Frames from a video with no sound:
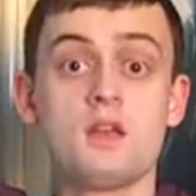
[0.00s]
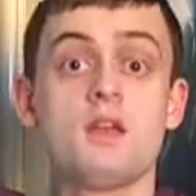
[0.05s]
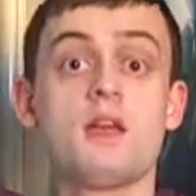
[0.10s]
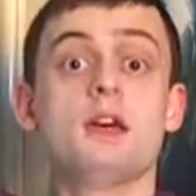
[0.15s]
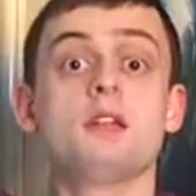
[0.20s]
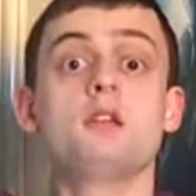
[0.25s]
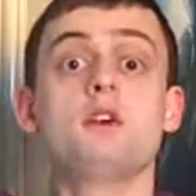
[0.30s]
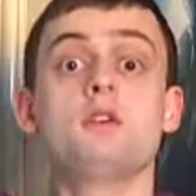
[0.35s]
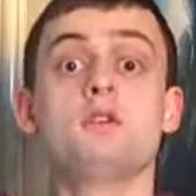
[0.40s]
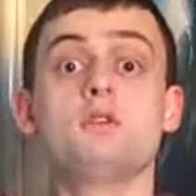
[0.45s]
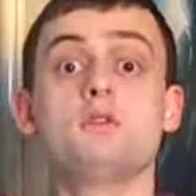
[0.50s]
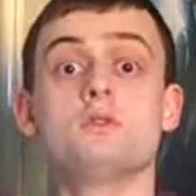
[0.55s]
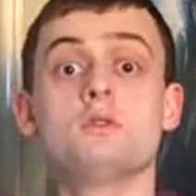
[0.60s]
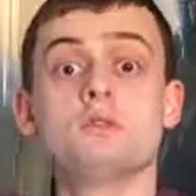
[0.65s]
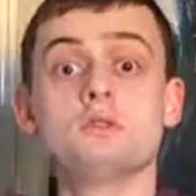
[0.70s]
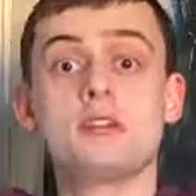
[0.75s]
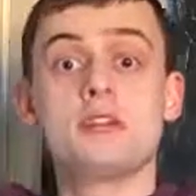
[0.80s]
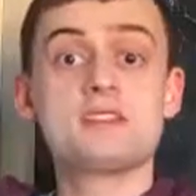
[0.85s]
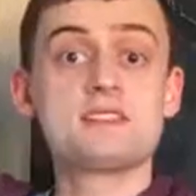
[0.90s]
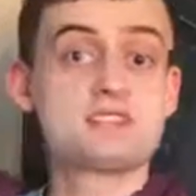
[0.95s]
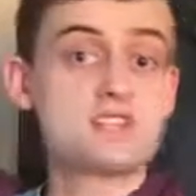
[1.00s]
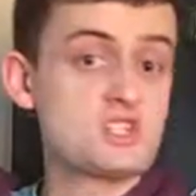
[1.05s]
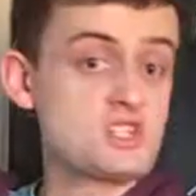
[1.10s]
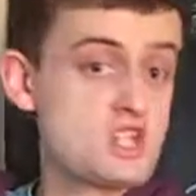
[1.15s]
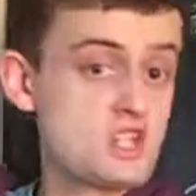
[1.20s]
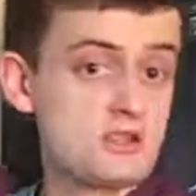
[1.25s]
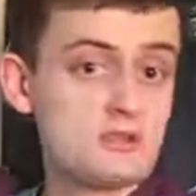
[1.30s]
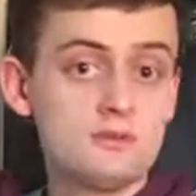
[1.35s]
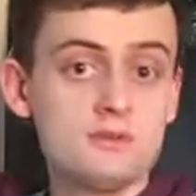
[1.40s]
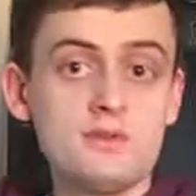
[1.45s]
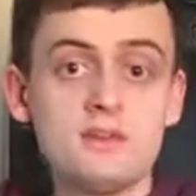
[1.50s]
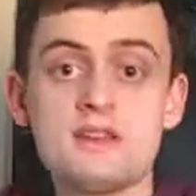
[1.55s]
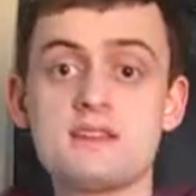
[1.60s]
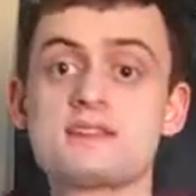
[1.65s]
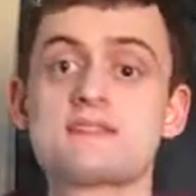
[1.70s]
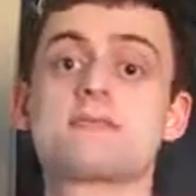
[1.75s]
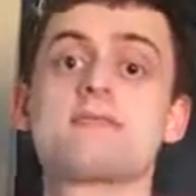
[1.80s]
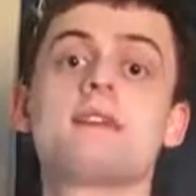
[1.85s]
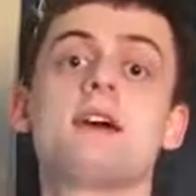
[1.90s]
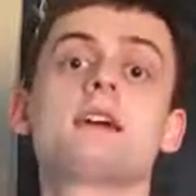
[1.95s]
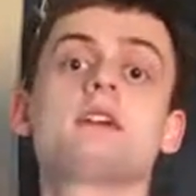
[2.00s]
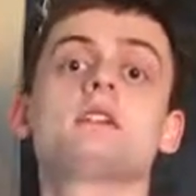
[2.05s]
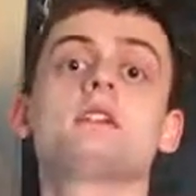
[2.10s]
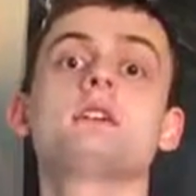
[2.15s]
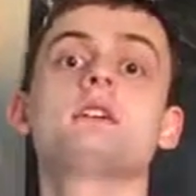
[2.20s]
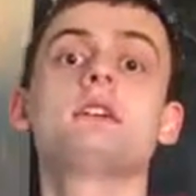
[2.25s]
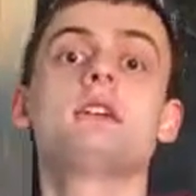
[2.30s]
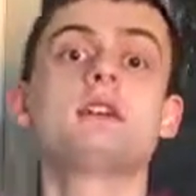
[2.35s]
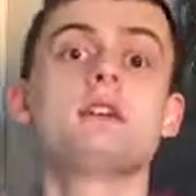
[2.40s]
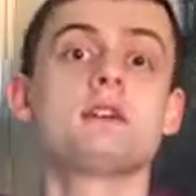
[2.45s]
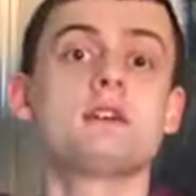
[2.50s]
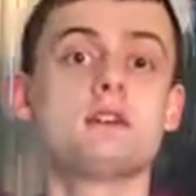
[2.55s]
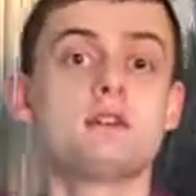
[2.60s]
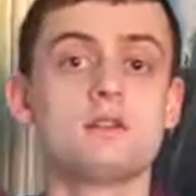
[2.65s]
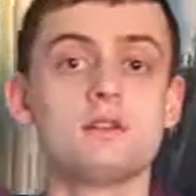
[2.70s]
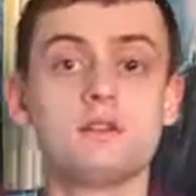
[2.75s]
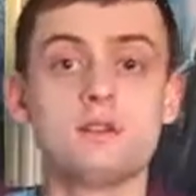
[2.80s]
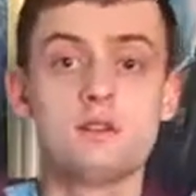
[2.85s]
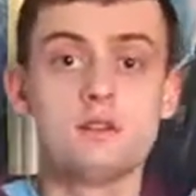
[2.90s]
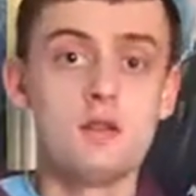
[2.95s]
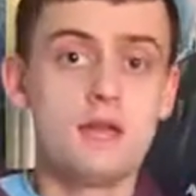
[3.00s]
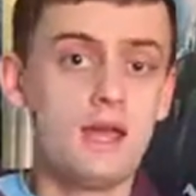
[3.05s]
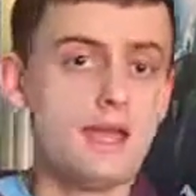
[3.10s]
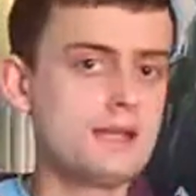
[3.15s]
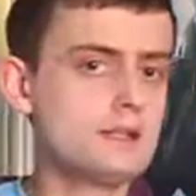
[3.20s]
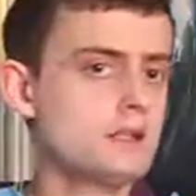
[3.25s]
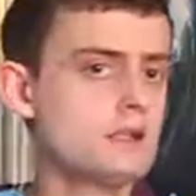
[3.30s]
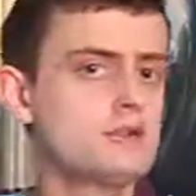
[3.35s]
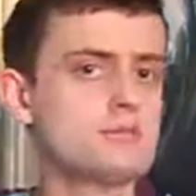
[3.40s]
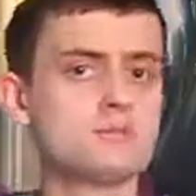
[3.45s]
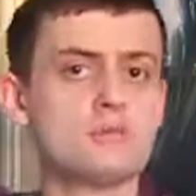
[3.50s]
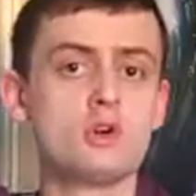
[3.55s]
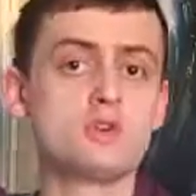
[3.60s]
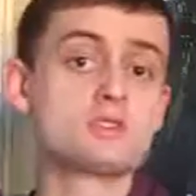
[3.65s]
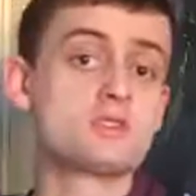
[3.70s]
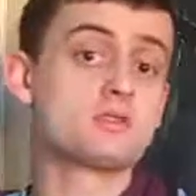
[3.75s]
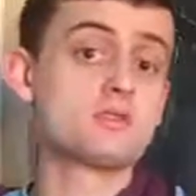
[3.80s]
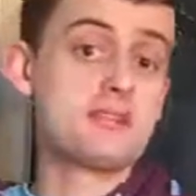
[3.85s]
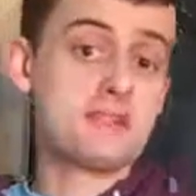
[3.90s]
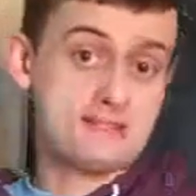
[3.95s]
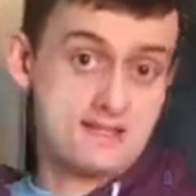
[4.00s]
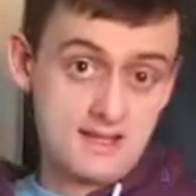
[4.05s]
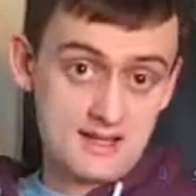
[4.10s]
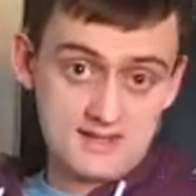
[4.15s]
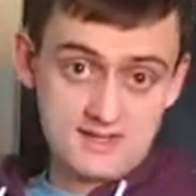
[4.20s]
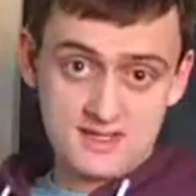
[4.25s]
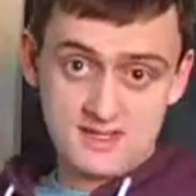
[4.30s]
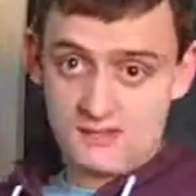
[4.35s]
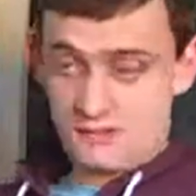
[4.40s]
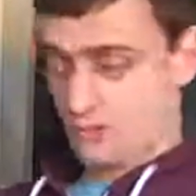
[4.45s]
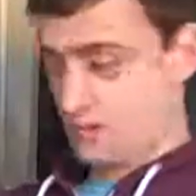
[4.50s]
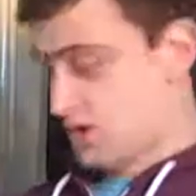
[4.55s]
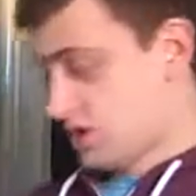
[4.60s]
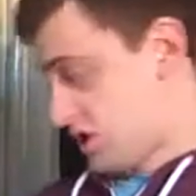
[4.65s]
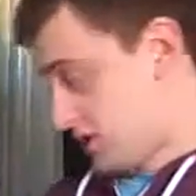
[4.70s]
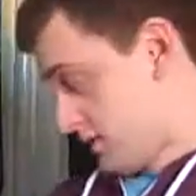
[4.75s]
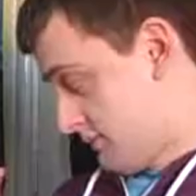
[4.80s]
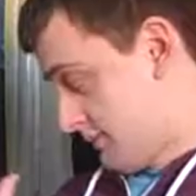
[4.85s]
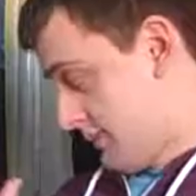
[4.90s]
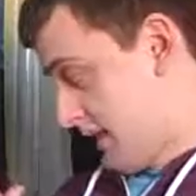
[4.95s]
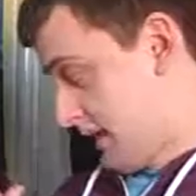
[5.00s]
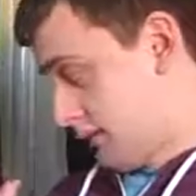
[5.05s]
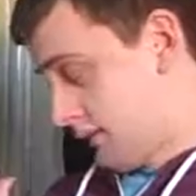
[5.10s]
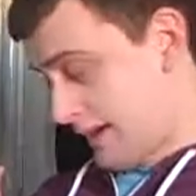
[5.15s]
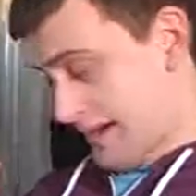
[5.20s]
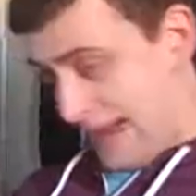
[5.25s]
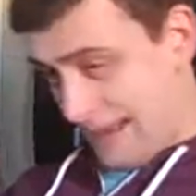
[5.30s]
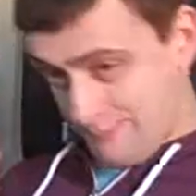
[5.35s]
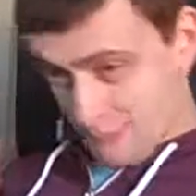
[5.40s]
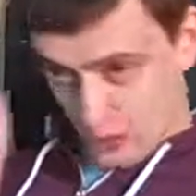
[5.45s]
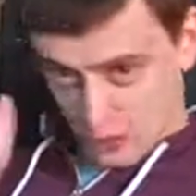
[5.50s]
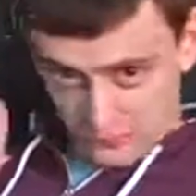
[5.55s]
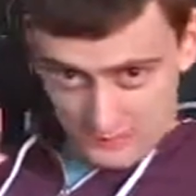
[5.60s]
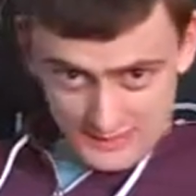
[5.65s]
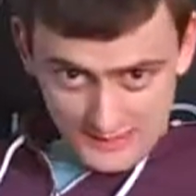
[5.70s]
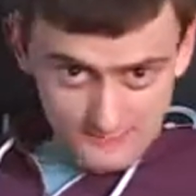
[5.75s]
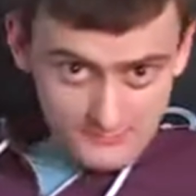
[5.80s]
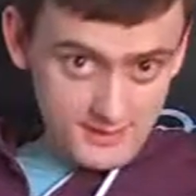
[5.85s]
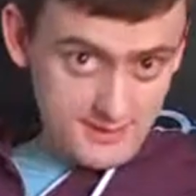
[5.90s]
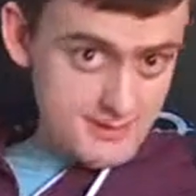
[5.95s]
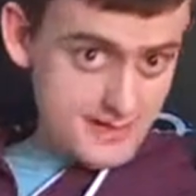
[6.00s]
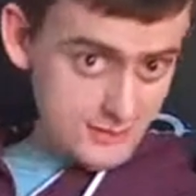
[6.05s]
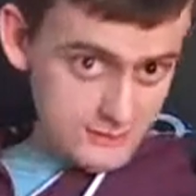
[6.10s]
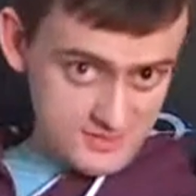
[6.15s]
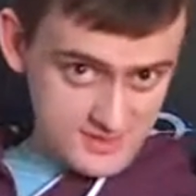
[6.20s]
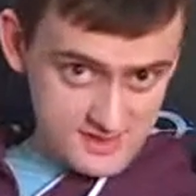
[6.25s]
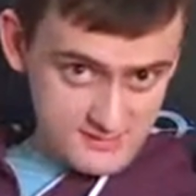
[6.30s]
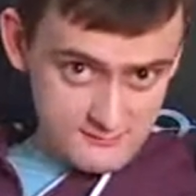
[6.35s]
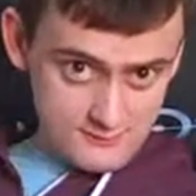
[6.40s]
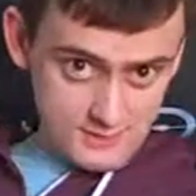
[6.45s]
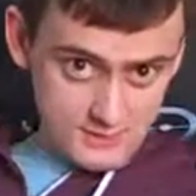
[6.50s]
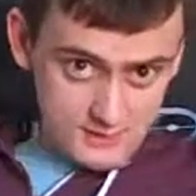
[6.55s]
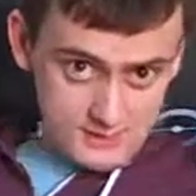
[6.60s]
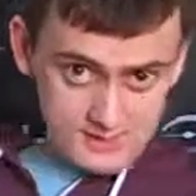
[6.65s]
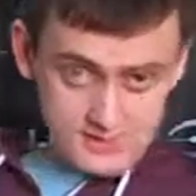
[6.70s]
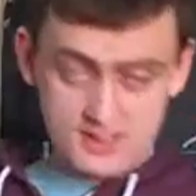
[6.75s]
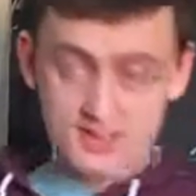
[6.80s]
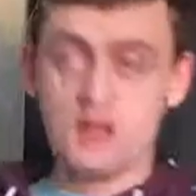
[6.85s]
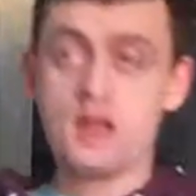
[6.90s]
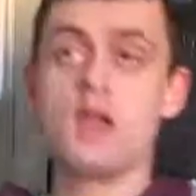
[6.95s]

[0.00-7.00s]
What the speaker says: Hello, ladies and gentlemen, it is finally here. Halo Mortal Dictata, which, by the way, I'm hoping I'm pronouncing right.